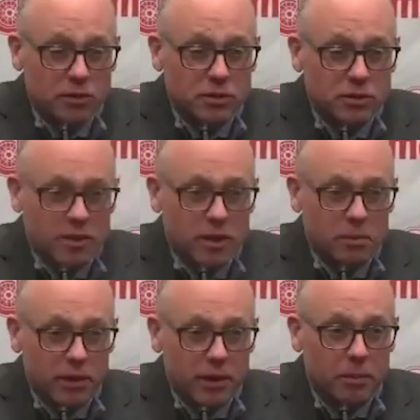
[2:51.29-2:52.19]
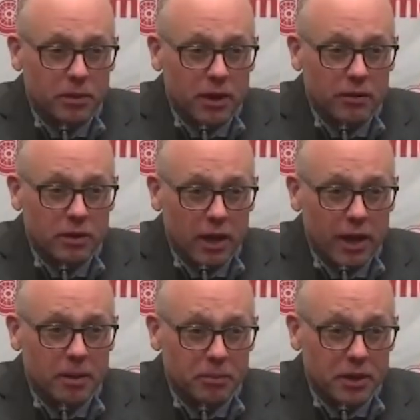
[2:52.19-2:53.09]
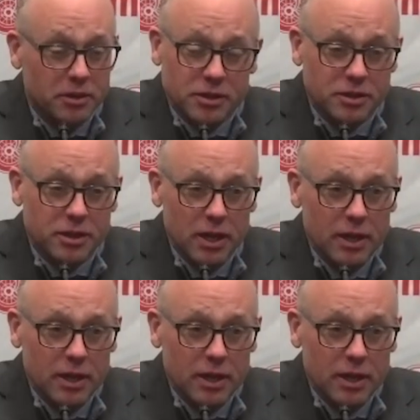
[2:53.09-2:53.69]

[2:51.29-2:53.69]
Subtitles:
those guys that can play up and down the lineup because his,